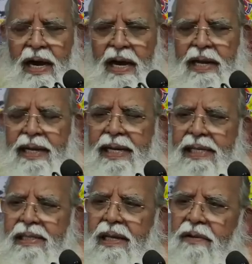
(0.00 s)
eye
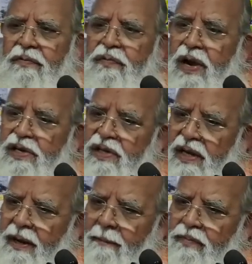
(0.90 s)
is the
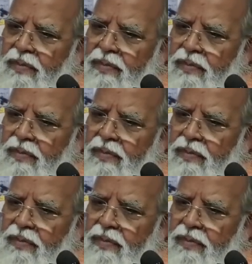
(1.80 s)
function,